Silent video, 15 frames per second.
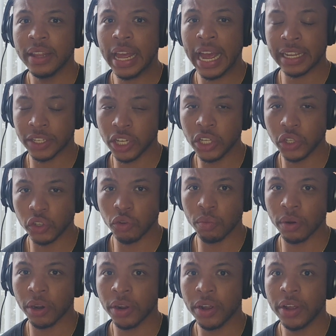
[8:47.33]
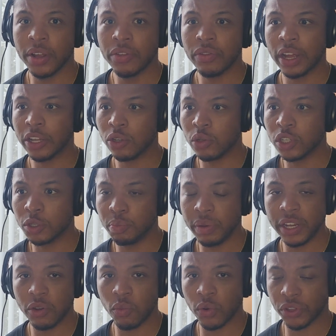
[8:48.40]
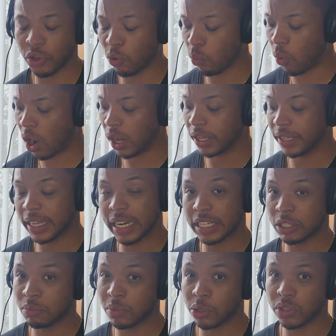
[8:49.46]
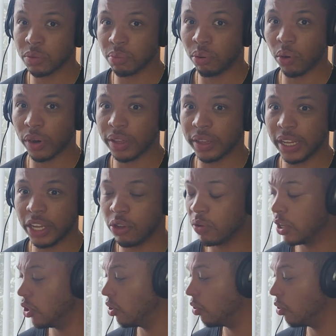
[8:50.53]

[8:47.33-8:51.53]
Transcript: as a consumer that you speak with your wallet. That is the most important thing you can